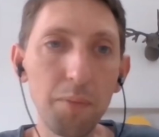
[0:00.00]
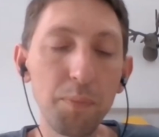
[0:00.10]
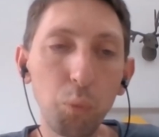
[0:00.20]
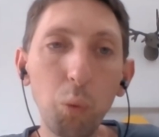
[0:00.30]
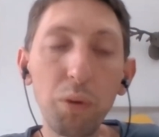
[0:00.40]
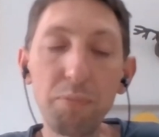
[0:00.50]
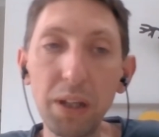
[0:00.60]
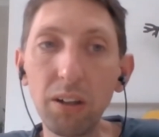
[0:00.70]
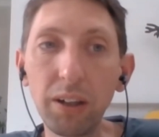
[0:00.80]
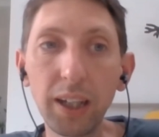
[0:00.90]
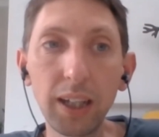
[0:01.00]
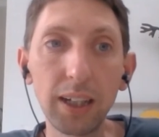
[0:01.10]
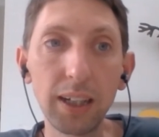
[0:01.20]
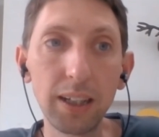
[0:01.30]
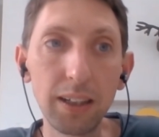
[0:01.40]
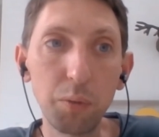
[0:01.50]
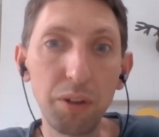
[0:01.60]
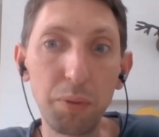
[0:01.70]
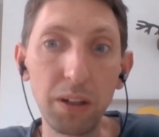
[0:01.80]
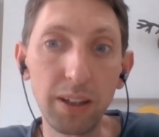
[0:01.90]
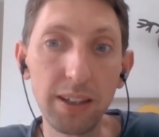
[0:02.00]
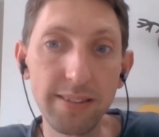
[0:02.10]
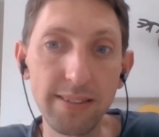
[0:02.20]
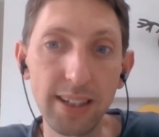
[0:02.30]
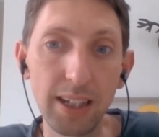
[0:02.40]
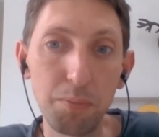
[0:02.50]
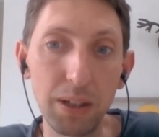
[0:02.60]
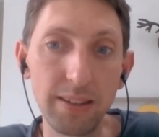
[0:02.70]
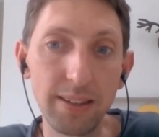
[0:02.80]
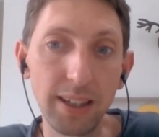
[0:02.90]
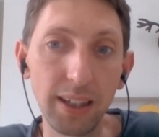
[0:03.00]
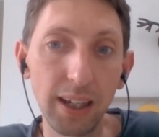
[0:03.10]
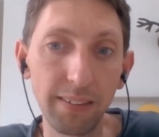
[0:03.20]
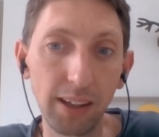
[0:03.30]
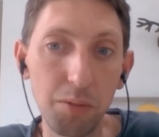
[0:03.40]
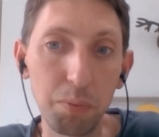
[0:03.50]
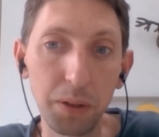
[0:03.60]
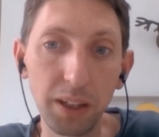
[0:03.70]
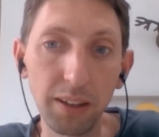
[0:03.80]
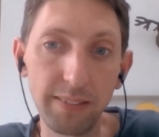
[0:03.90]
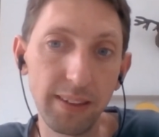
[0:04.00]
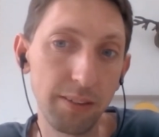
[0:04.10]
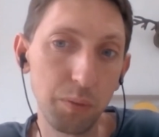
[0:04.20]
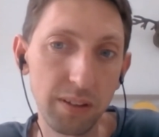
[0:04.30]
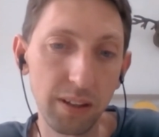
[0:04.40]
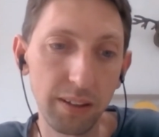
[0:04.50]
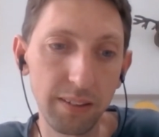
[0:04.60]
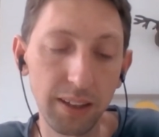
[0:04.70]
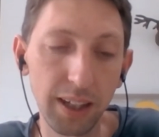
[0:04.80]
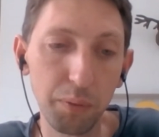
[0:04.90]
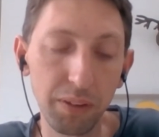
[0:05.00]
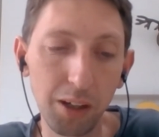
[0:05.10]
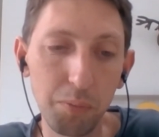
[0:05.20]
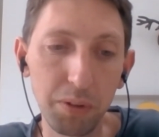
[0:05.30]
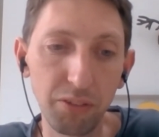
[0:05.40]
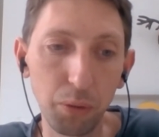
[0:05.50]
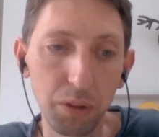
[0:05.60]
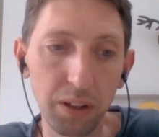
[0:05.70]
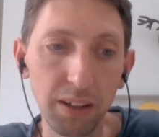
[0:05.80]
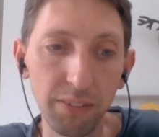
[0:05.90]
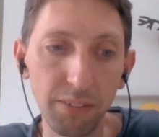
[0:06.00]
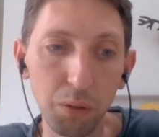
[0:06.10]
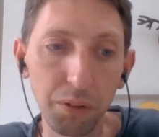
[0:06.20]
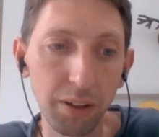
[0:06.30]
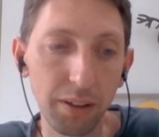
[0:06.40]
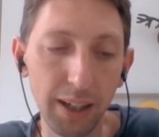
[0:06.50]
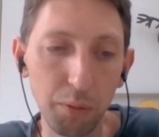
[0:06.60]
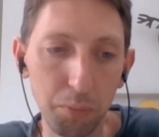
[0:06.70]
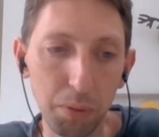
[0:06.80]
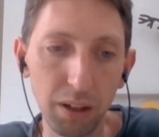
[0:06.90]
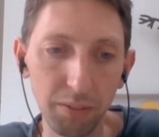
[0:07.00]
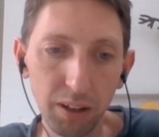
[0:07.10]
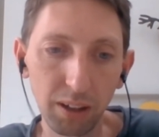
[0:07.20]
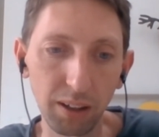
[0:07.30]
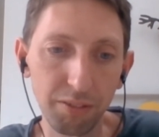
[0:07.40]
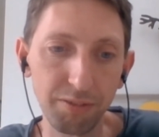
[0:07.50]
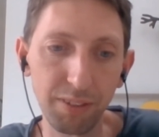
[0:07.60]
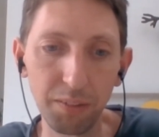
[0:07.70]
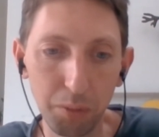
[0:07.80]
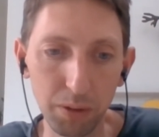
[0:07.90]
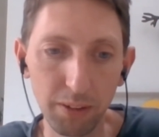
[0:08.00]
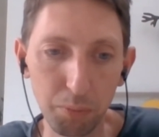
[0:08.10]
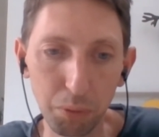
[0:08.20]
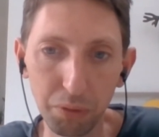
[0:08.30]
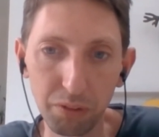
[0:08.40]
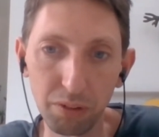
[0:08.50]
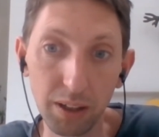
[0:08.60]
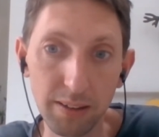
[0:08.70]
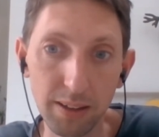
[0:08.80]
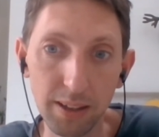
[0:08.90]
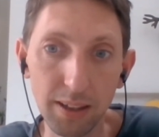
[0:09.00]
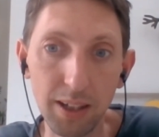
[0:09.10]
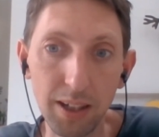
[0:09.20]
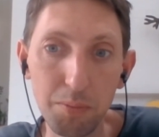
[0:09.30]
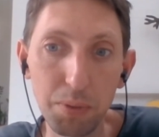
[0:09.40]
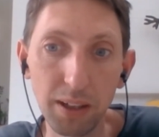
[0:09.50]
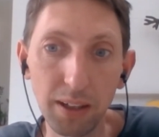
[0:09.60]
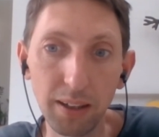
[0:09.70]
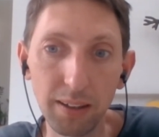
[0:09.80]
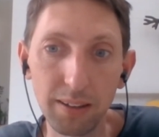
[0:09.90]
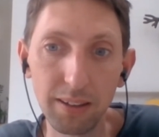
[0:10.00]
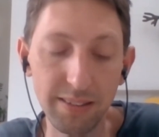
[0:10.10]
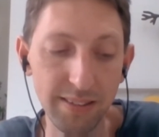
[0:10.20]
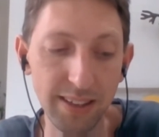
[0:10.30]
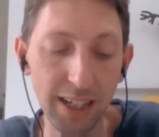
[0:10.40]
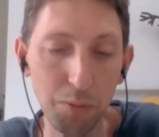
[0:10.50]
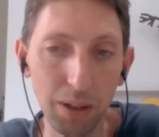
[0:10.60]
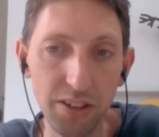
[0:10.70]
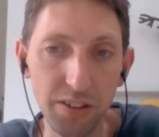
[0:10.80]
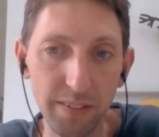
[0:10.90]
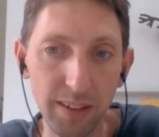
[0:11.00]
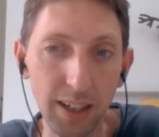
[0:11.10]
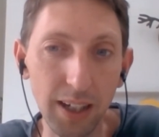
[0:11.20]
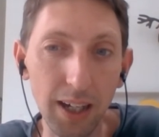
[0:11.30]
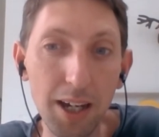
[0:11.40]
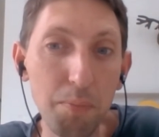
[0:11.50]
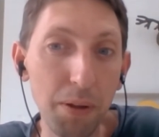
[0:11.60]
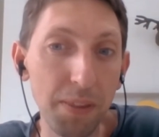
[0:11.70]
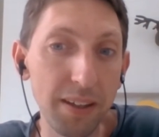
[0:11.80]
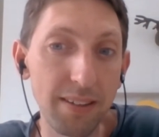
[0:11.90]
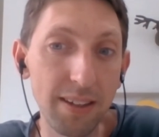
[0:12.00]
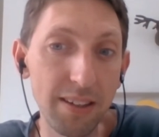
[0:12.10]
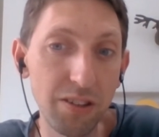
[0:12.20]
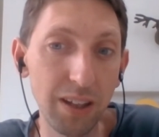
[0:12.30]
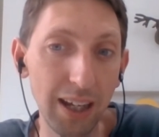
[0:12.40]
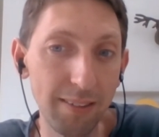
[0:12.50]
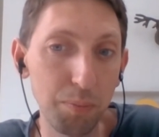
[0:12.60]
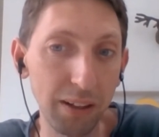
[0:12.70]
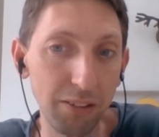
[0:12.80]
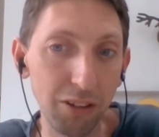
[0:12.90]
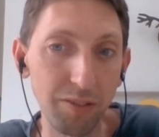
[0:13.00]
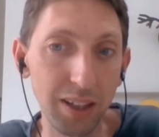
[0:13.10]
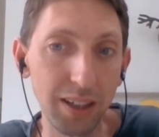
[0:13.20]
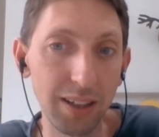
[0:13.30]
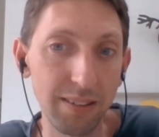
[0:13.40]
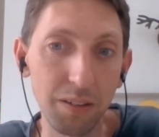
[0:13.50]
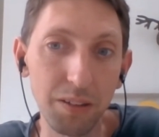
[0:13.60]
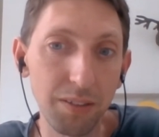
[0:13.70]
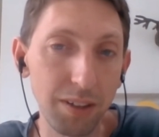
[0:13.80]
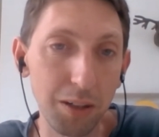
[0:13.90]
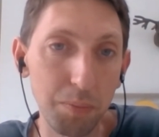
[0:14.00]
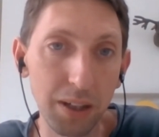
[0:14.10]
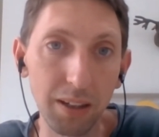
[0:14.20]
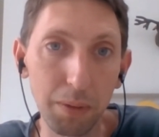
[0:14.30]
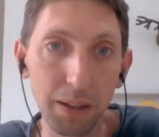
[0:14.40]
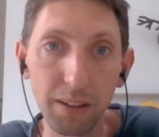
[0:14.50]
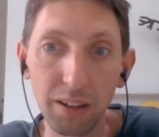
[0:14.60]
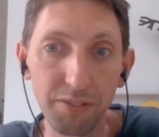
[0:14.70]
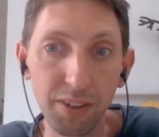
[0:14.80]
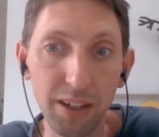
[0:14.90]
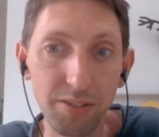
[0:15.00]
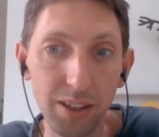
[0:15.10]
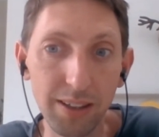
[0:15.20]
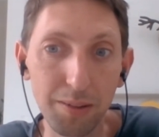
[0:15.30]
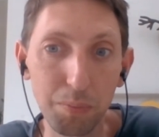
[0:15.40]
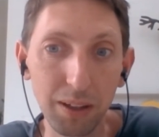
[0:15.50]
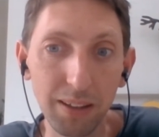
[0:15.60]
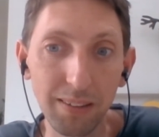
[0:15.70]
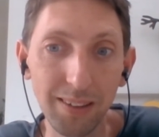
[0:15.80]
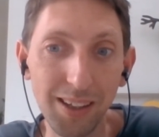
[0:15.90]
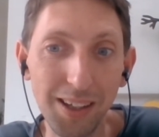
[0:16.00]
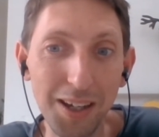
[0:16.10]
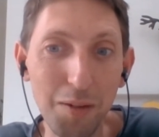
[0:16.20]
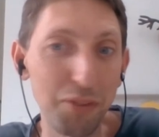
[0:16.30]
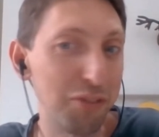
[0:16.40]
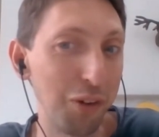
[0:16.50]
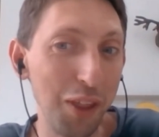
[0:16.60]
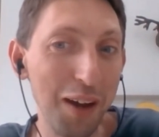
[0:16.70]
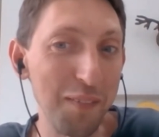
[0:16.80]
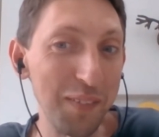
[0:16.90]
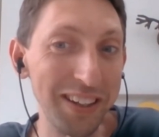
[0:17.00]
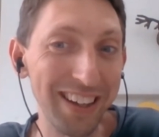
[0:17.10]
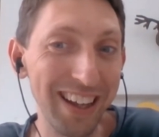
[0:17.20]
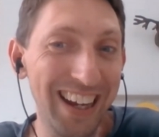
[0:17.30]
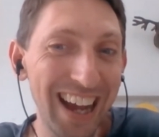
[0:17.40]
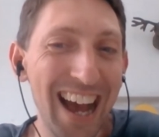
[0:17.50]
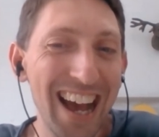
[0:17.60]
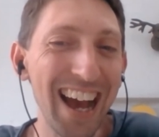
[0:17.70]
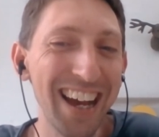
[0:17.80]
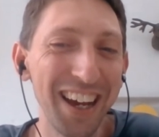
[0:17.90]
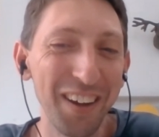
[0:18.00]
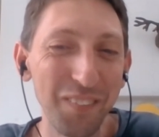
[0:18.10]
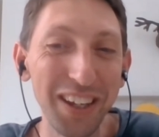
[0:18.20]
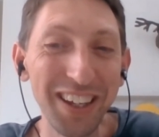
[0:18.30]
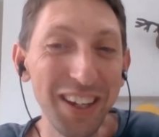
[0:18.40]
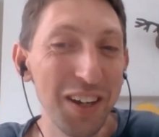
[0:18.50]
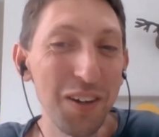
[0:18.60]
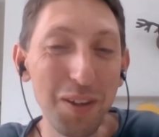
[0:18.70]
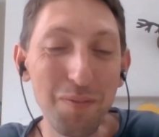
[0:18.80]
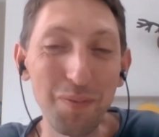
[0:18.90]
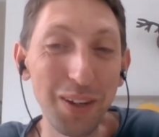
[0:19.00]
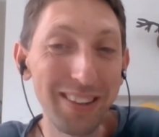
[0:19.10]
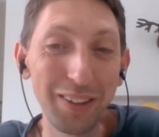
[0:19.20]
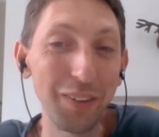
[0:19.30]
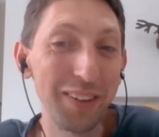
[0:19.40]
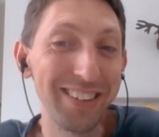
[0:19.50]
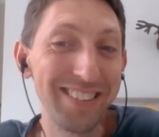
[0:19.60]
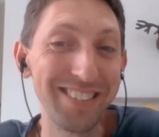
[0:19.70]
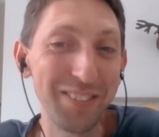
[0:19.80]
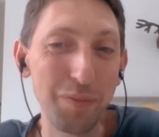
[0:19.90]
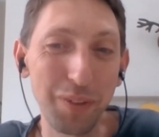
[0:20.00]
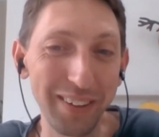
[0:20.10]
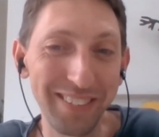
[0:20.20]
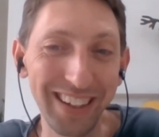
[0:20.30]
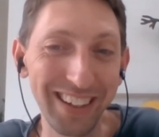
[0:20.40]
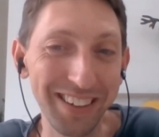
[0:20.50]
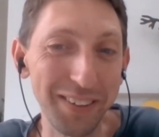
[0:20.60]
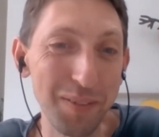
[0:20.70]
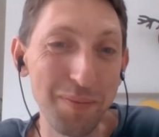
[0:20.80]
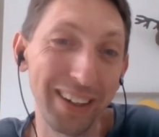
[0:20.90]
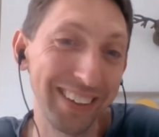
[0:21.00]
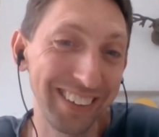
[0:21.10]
Well, we've been looking at sustainability as a company since we started. Yeah, the company's 14 years old, and that was part of our kind of founding principle, was trying to be a sustainable agency. But the digital aspect of it has only really been about the last 5 years, because before that we we thought that digital products had no impact.